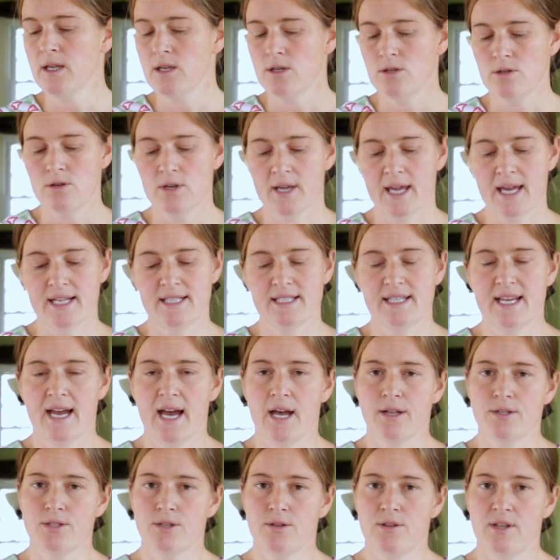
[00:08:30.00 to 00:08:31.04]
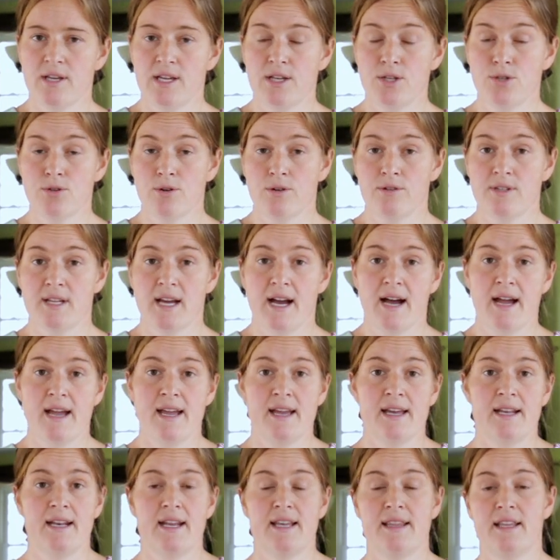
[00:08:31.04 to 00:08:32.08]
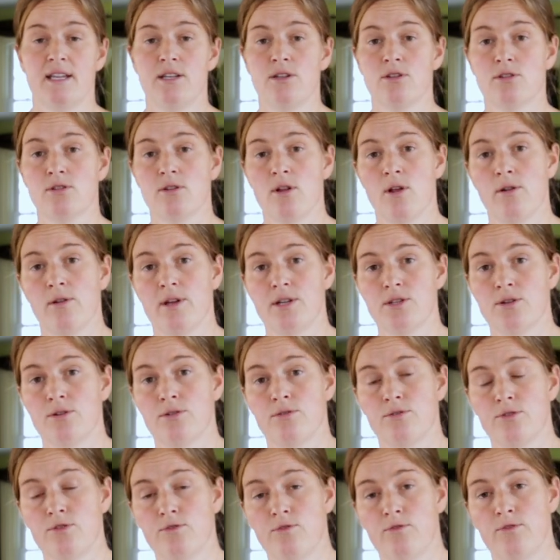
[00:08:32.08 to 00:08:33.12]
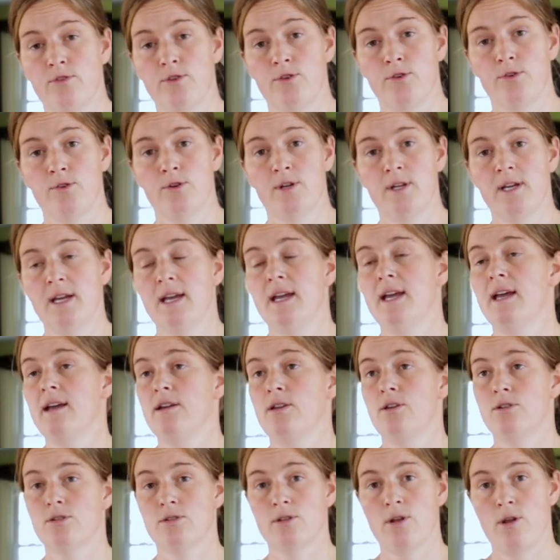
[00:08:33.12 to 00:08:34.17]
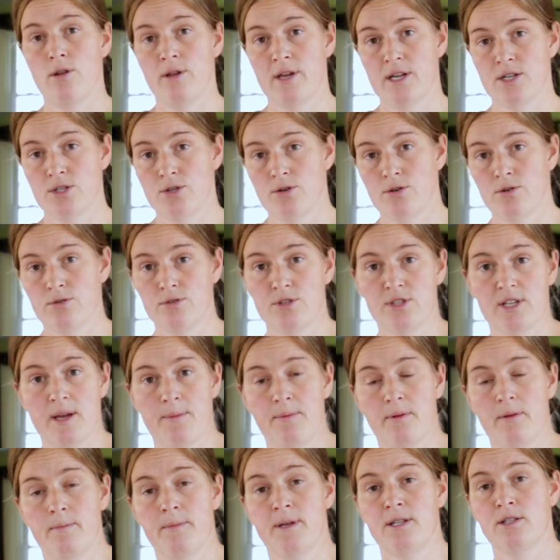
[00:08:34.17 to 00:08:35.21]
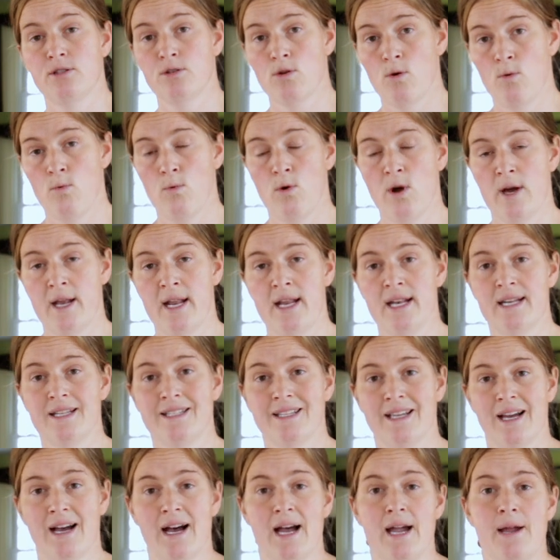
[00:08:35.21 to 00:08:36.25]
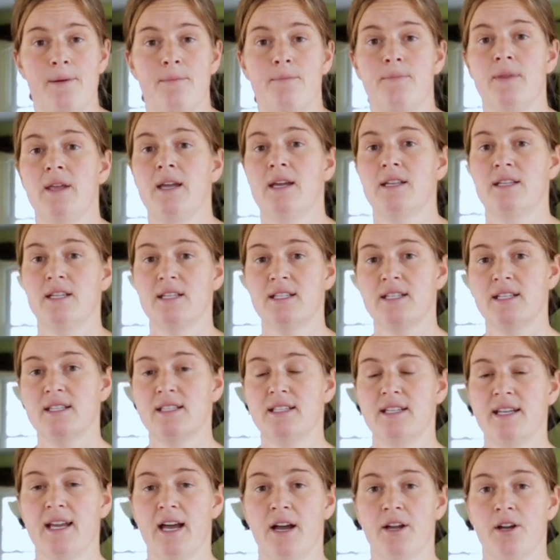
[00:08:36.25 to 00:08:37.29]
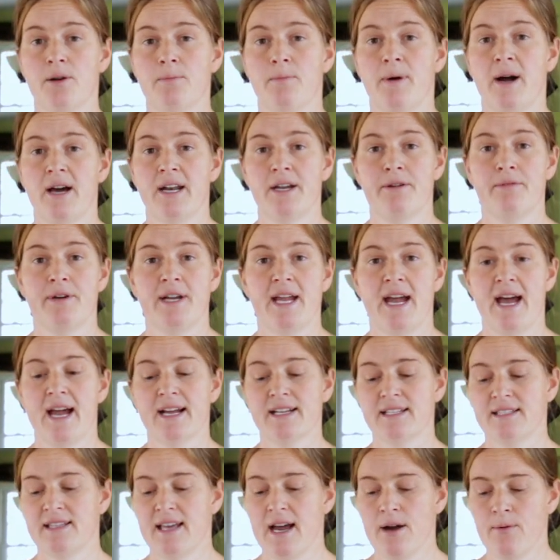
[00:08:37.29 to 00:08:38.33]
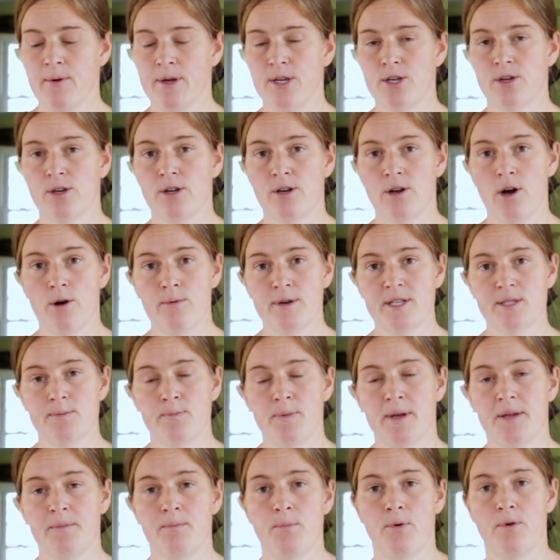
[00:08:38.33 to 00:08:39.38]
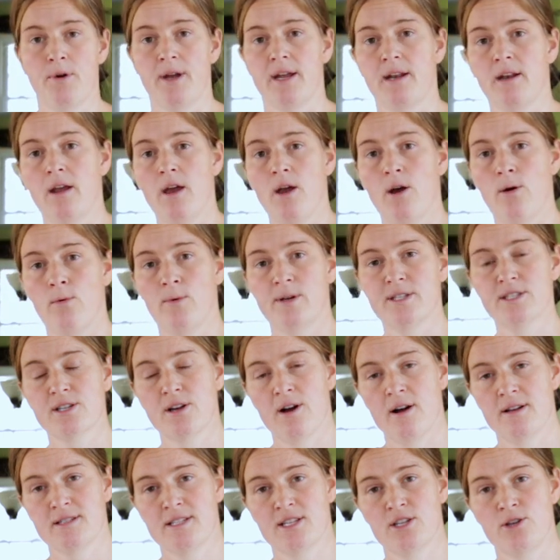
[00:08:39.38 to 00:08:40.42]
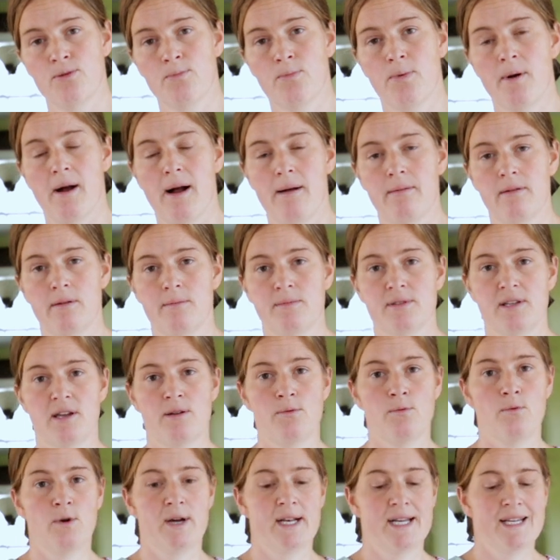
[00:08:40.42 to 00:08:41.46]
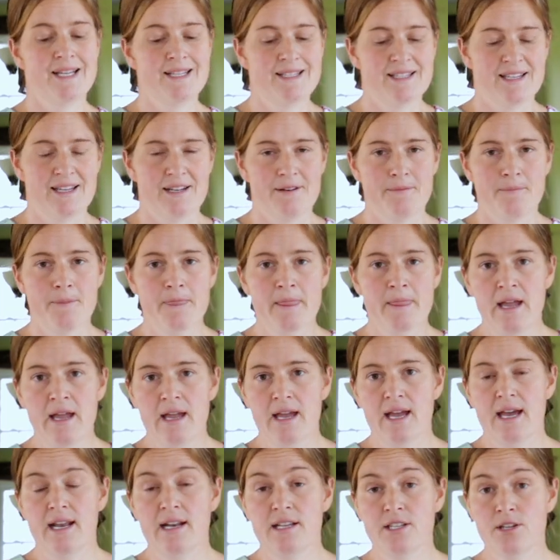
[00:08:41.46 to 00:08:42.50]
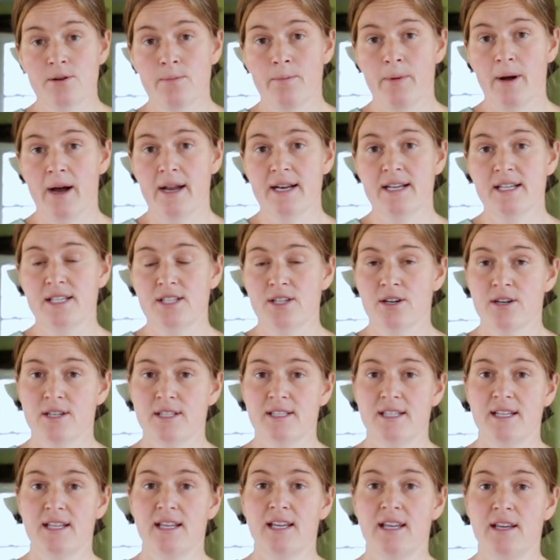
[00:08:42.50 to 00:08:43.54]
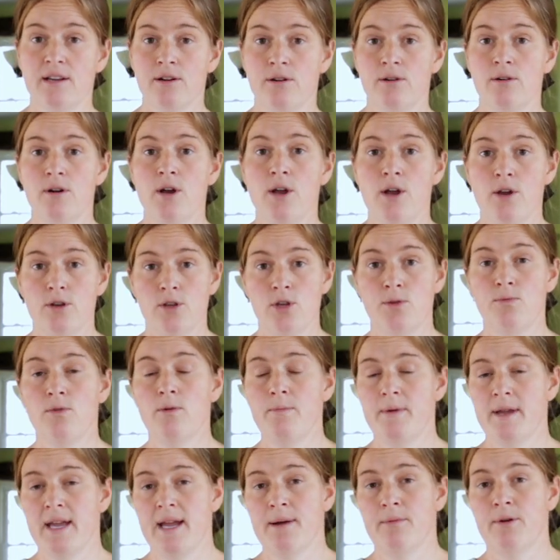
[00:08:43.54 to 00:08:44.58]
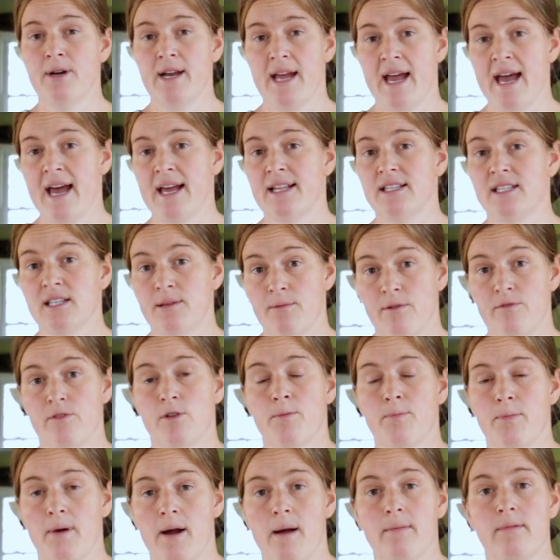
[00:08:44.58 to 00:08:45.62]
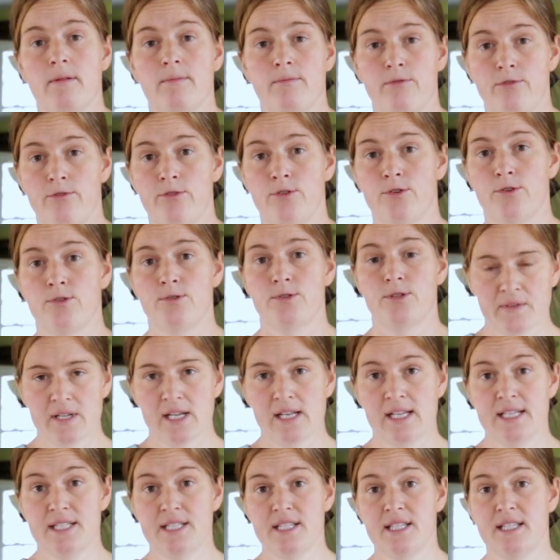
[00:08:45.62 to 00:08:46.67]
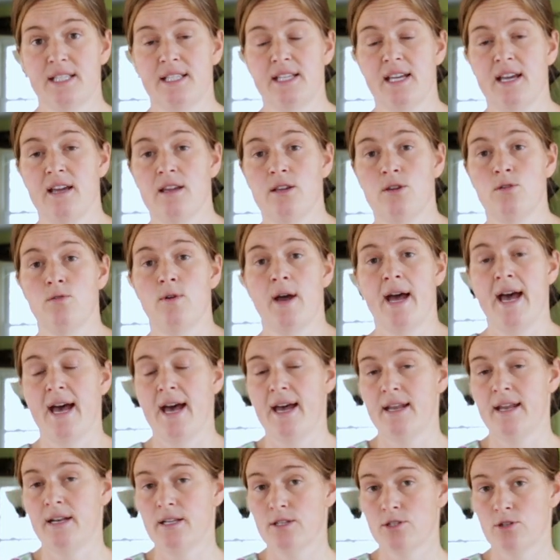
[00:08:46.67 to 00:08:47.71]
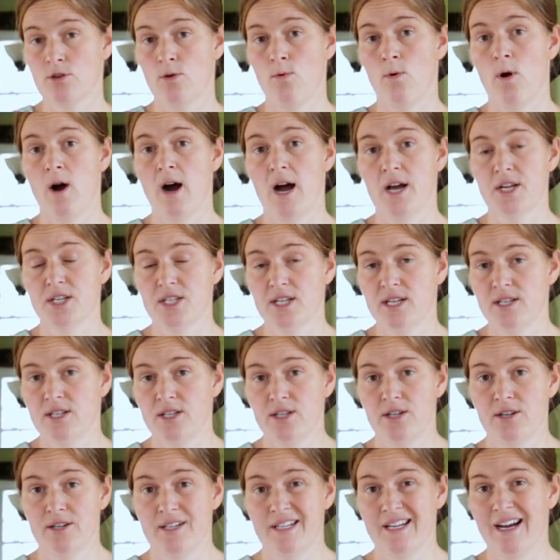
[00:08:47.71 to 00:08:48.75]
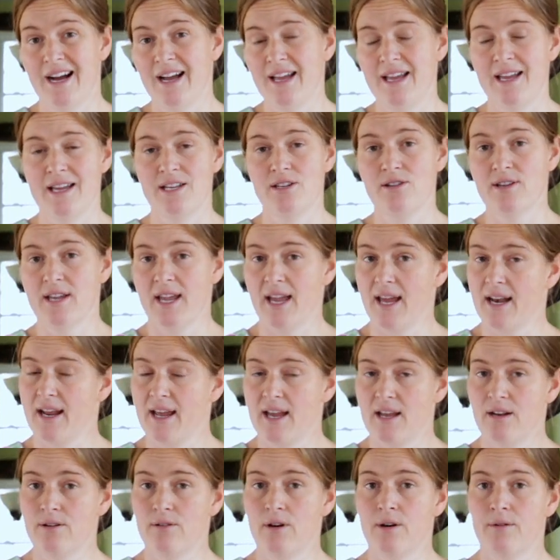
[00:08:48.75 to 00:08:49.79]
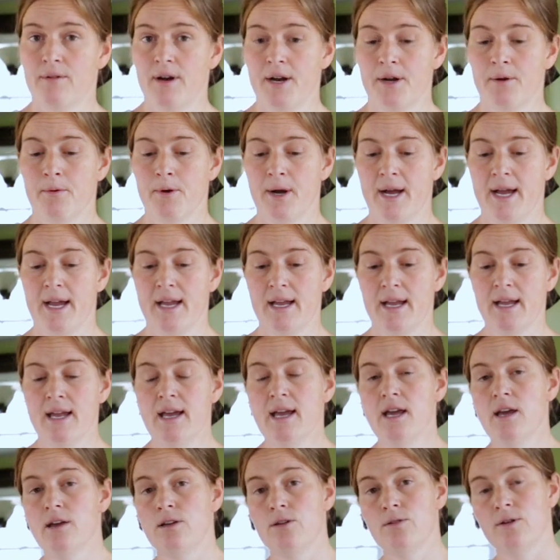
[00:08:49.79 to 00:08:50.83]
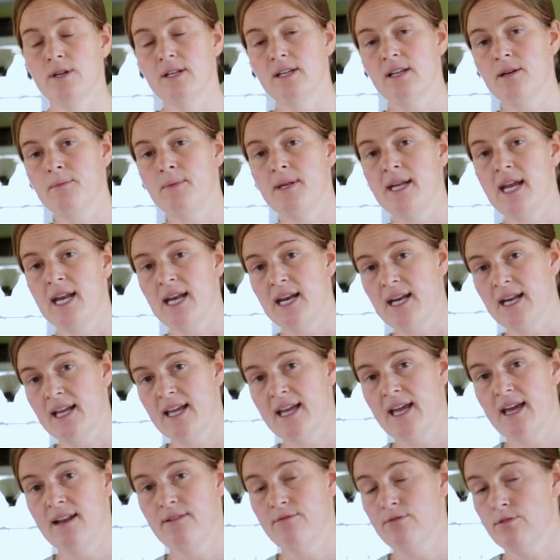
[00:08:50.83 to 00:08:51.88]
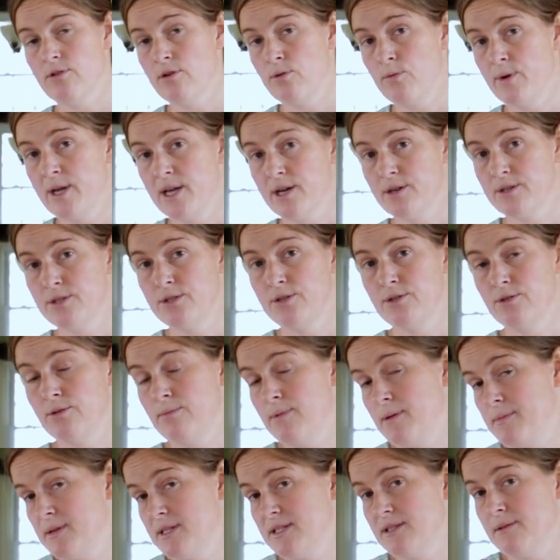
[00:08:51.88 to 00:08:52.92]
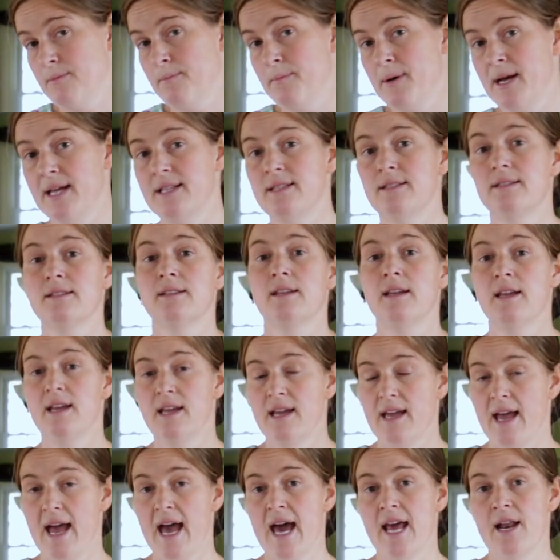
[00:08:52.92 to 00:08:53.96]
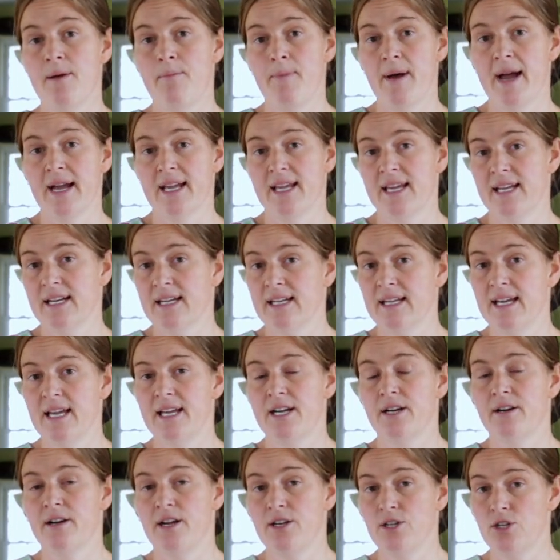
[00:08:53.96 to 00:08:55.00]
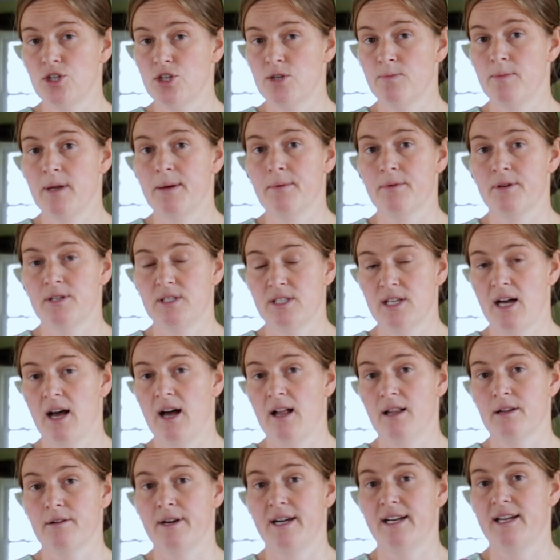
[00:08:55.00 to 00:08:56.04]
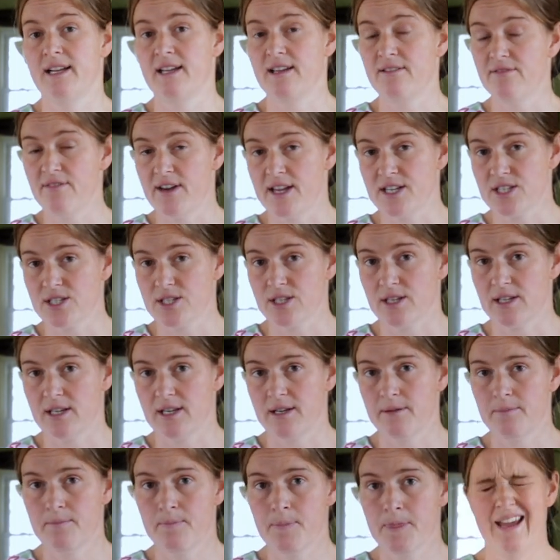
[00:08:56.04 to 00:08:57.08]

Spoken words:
You get down to the intro diet and then you slowly introduce food. You slowly introduce supplements one at a time just to see how your body reacts. That way you can always pinpoint what's causing you problems and what isn't. And as your body starts to heal, you will be able to add some of your problem foods. Let's just say you add squash into your diet and you can't handle it right away. You eliminate it again for a week or two, maybe some months, add it back in later, and you should be able to tolerate it eventually.